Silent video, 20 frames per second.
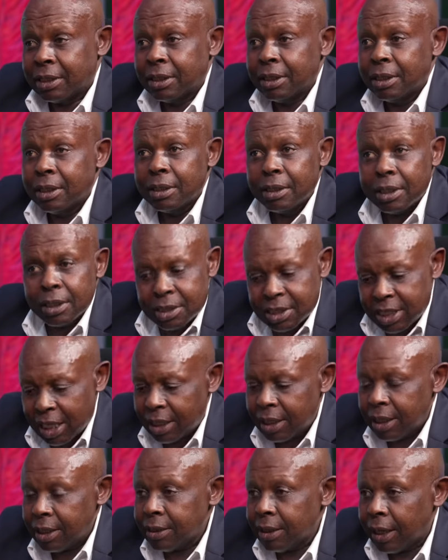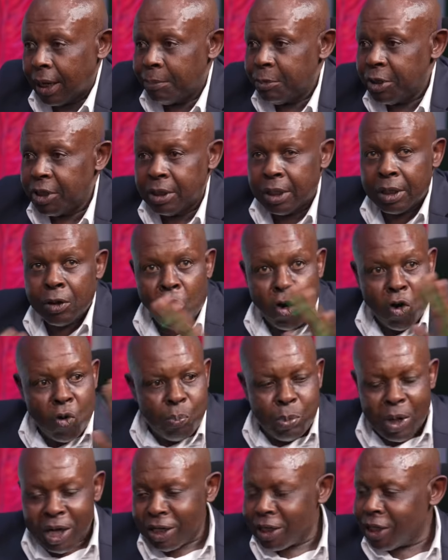Yeah. The second, I mean,
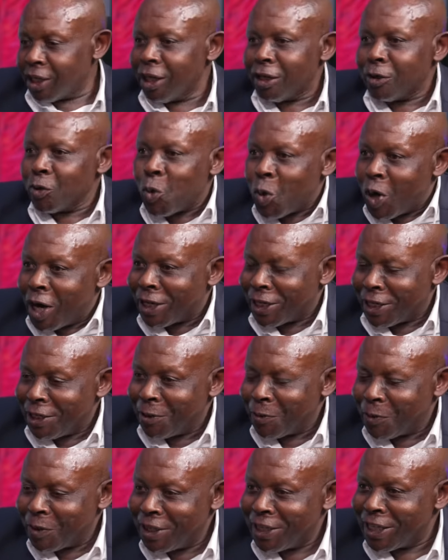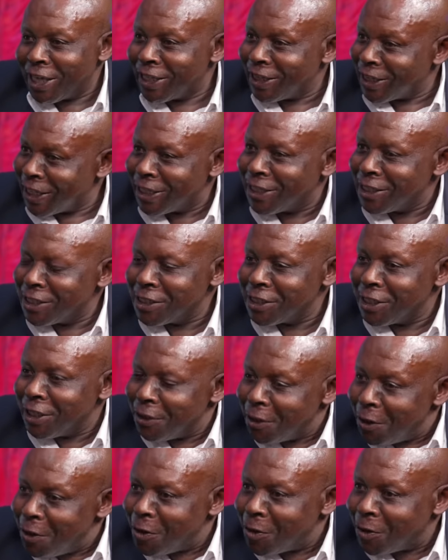nobody can quarrel with that. That is the
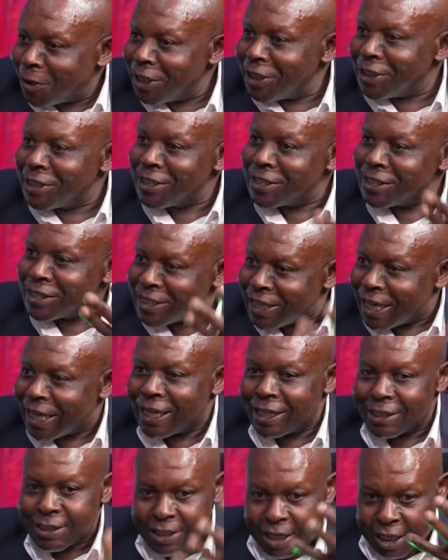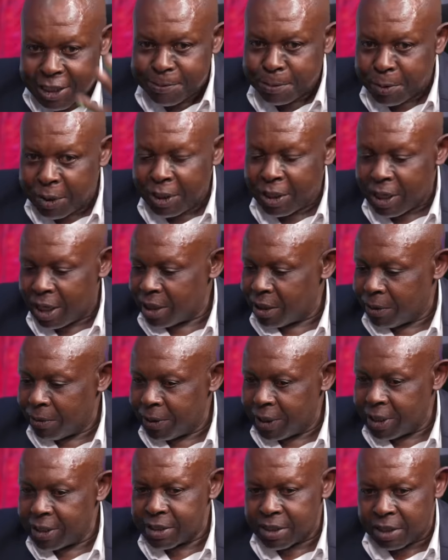law. It yeah. is there. Such, in other
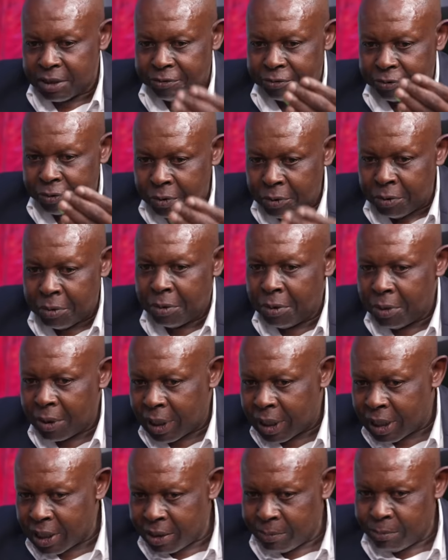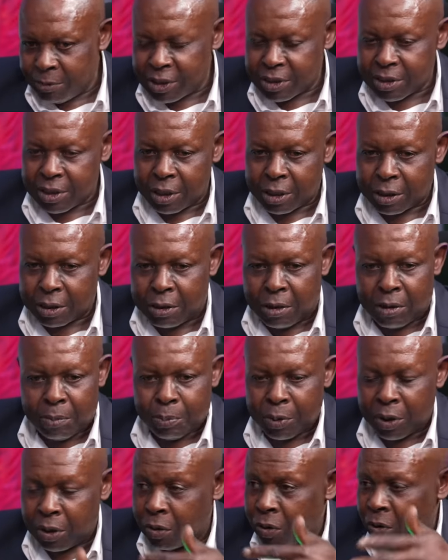words, if you are a Mr.
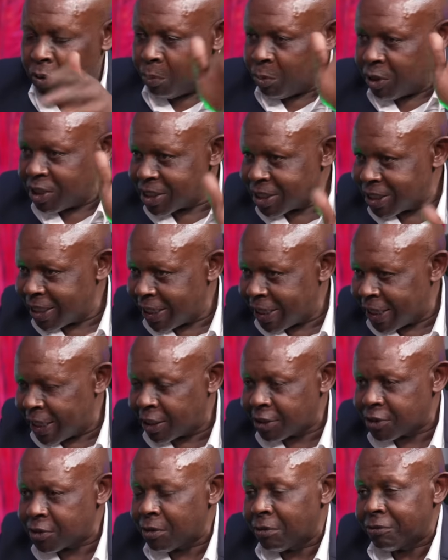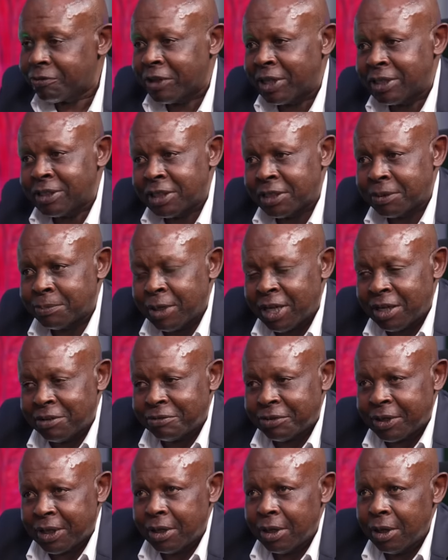Schoppe or Mr. X or Van der
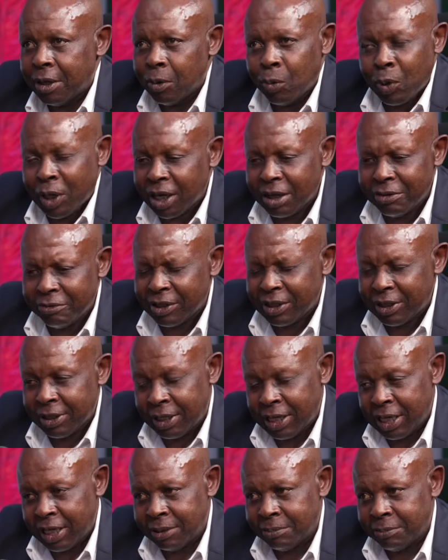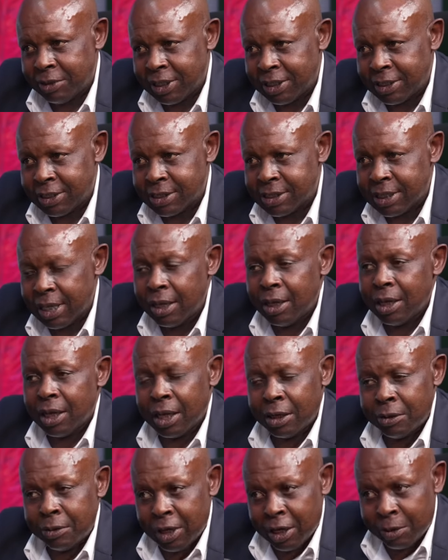Merwe, whatever the name is,
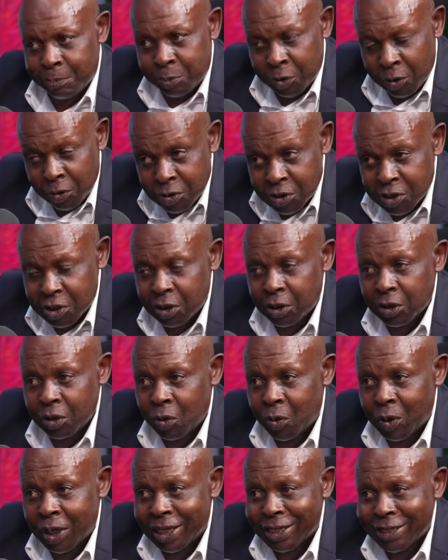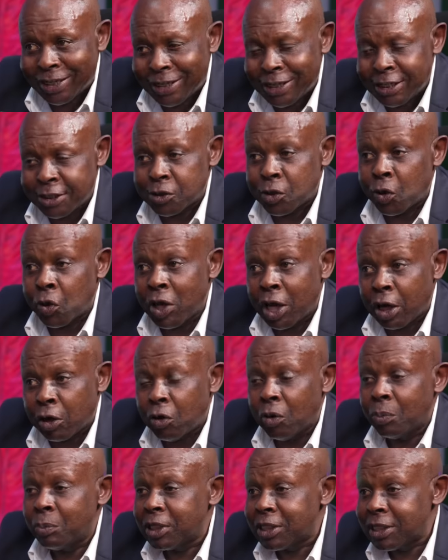and you're abusing your workers or you're
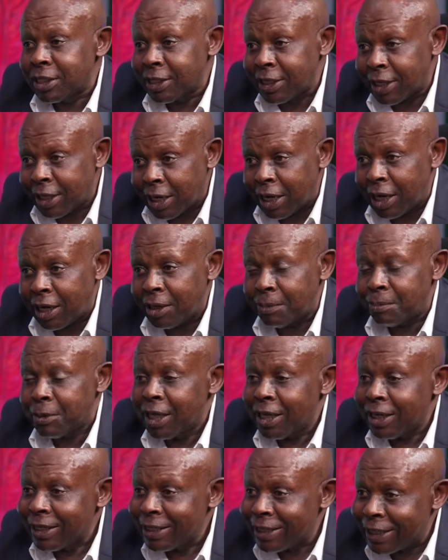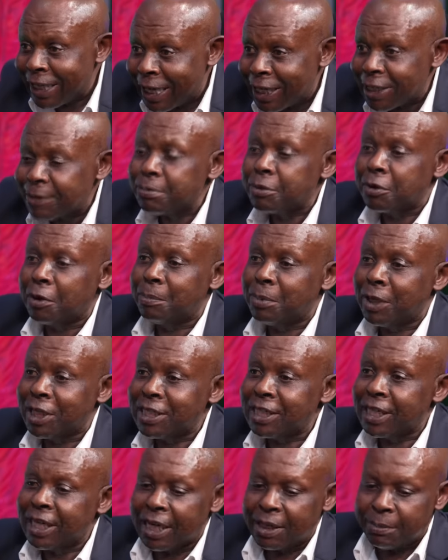committing crime, that
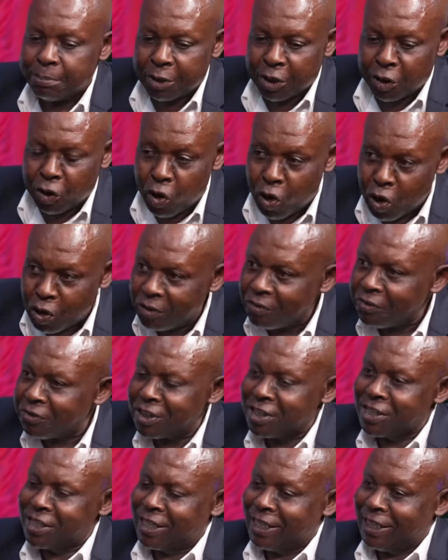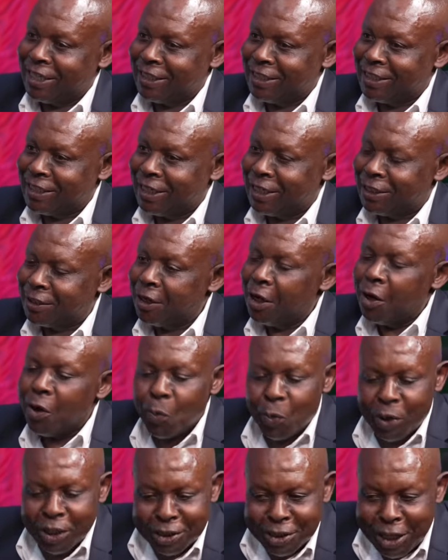property can be confiscated mm
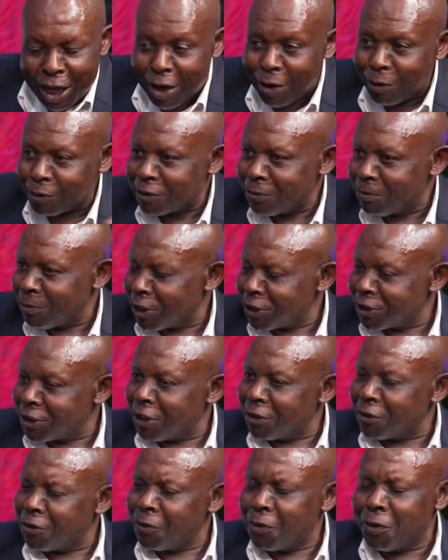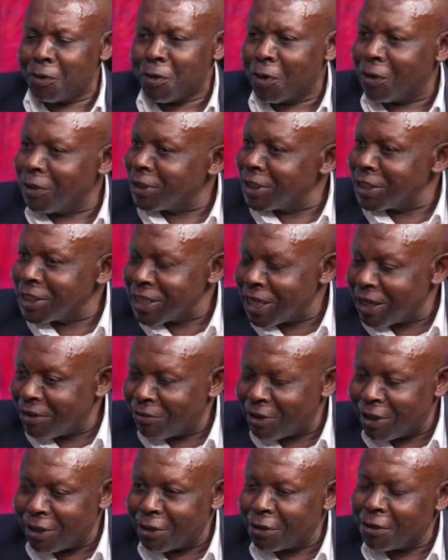-hmm. without much ado. You don't
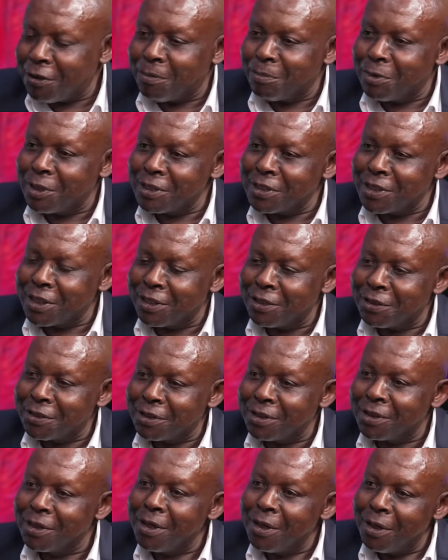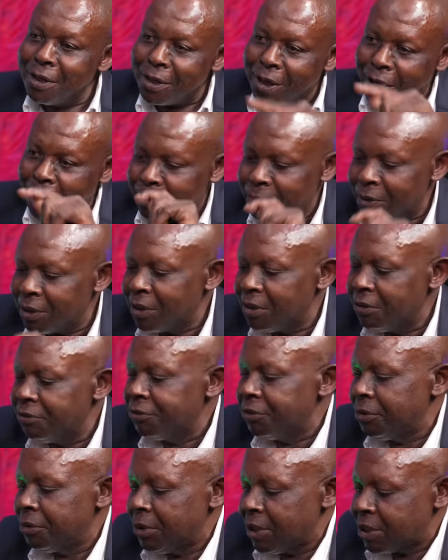deserve any compensation. I will
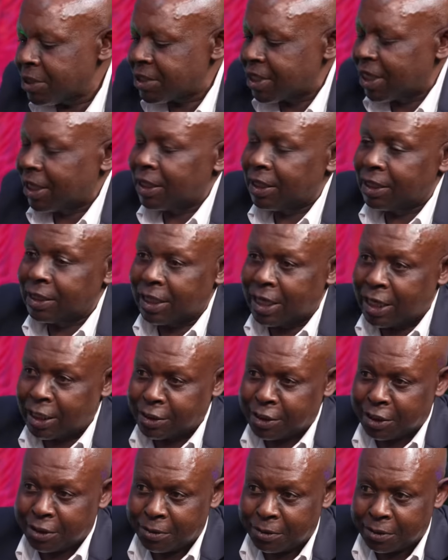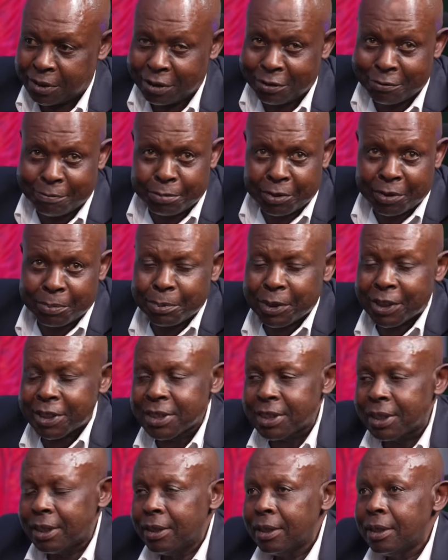give you a second category of property.